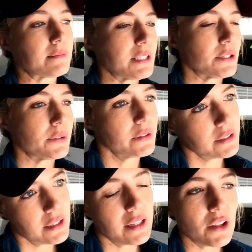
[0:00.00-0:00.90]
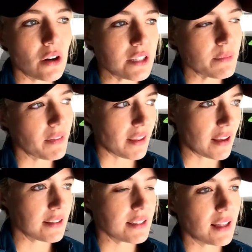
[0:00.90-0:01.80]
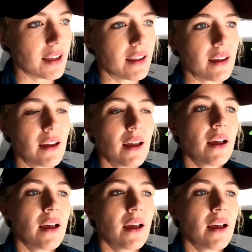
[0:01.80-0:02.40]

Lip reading: so there are some things like